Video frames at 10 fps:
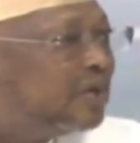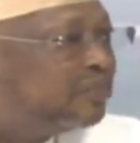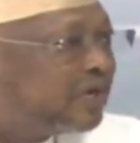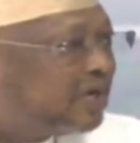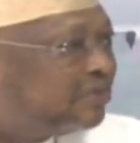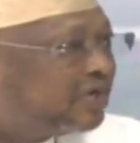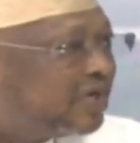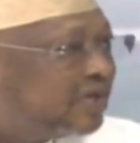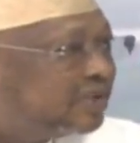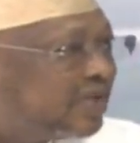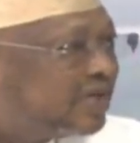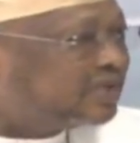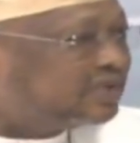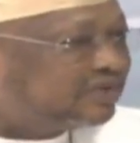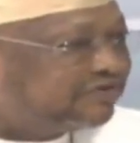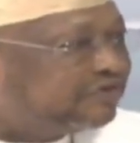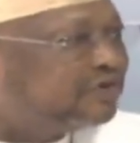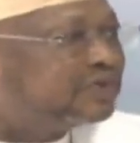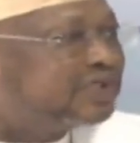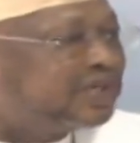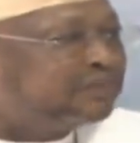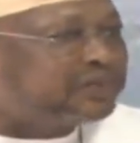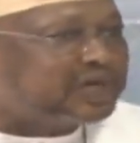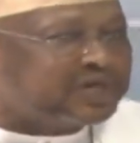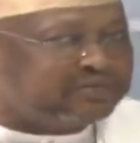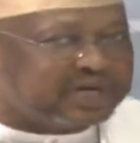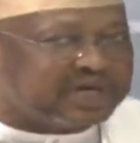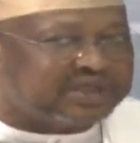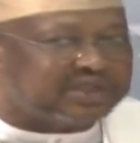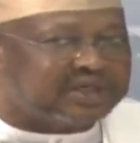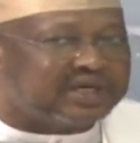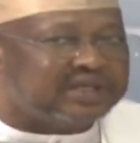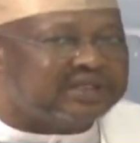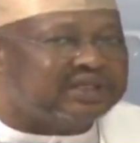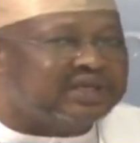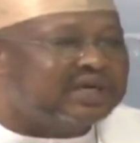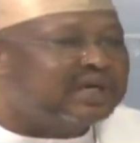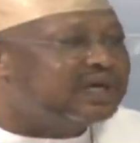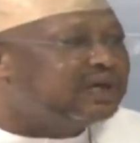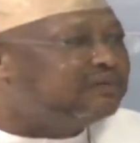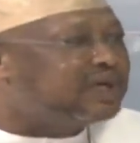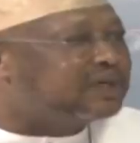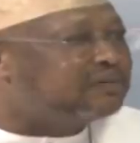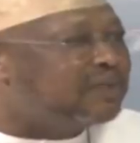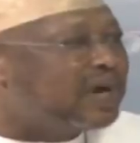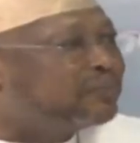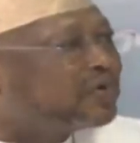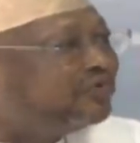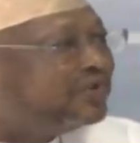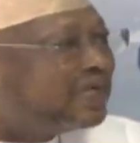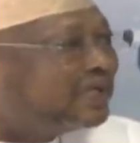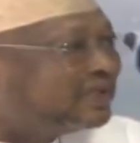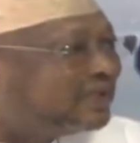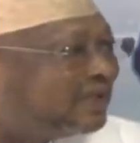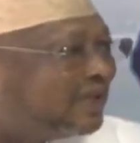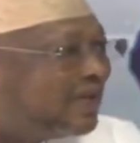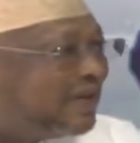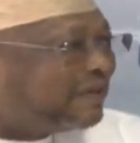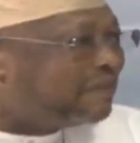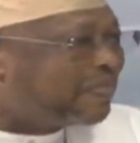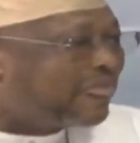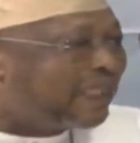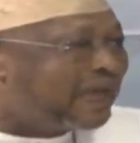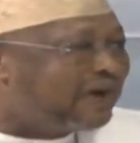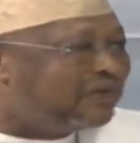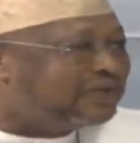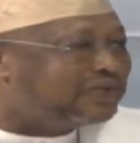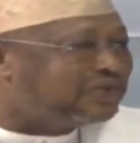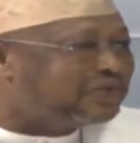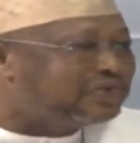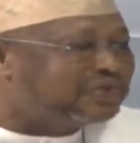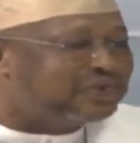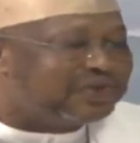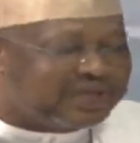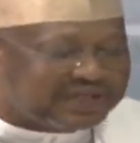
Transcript: preliminary studies, 4-term preliminary studies. But by providence, I was also